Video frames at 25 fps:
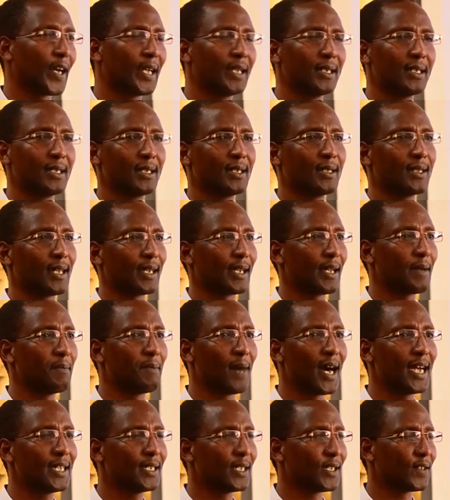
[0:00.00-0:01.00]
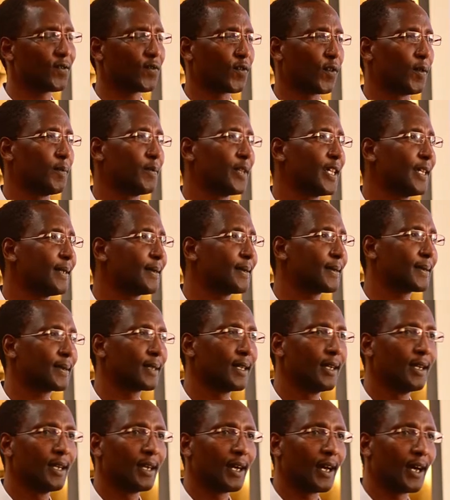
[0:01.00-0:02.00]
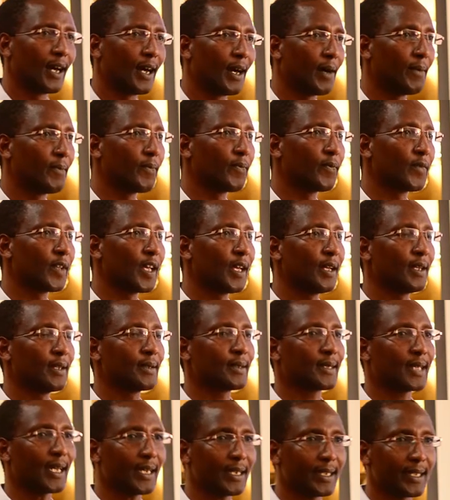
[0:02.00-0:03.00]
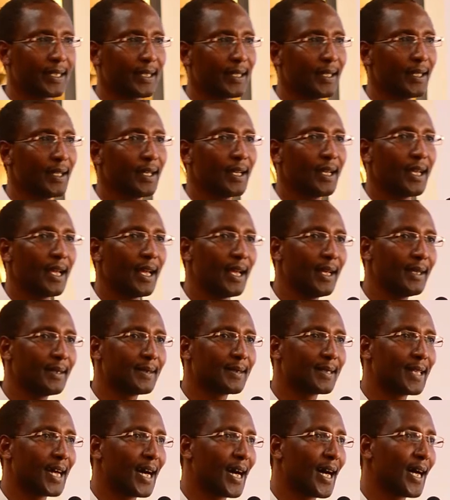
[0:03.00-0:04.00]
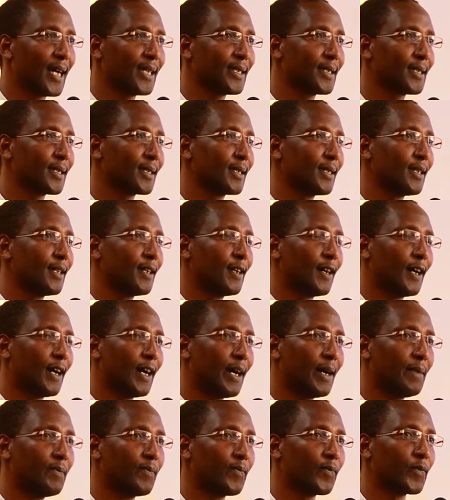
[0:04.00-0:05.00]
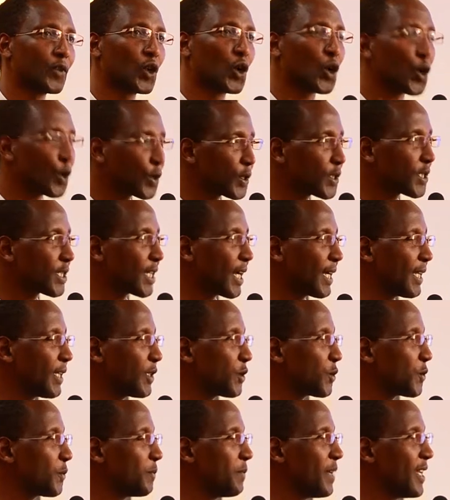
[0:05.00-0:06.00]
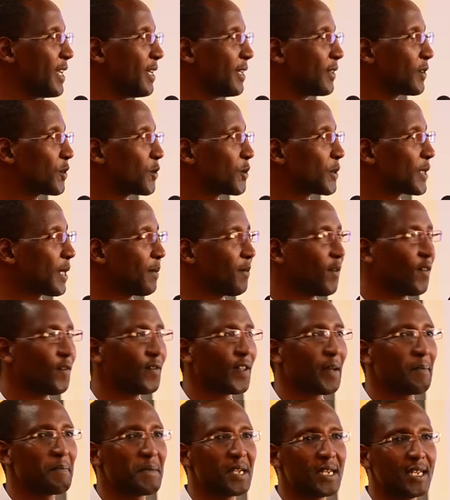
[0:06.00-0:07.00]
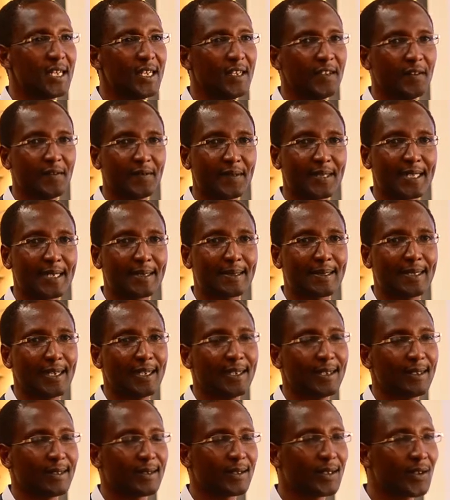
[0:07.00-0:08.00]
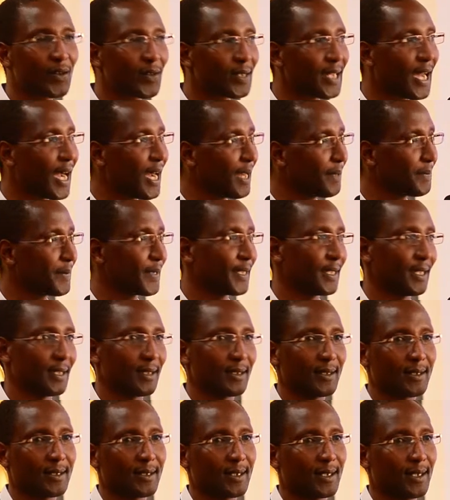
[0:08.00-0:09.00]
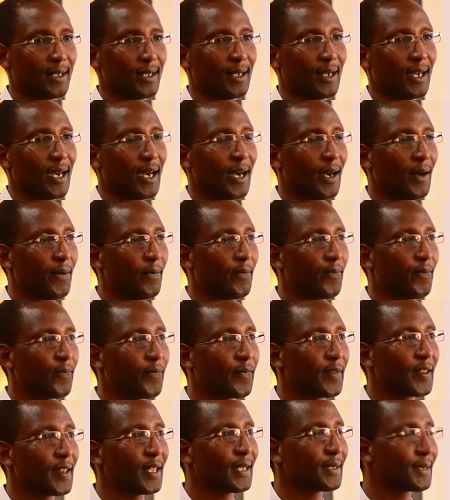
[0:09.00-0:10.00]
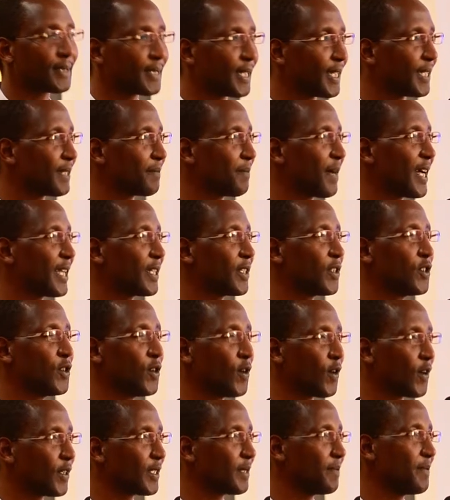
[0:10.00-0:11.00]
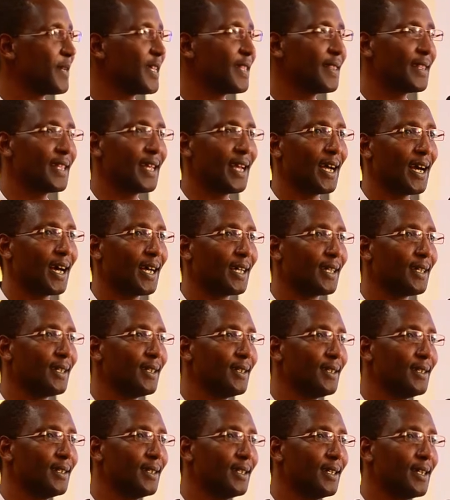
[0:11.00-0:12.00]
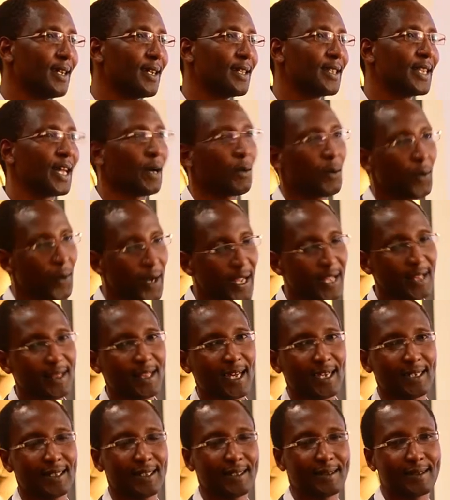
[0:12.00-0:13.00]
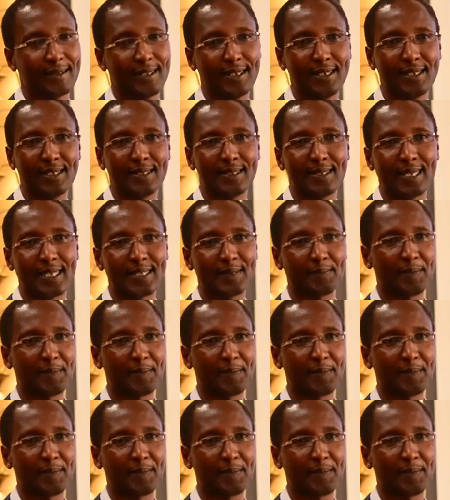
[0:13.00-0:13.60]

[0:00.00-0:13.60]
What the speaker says: finding that emerges from this study is that contrary to me, to some of the beliefs, the state is not absent. The state might not be there in the way that the state is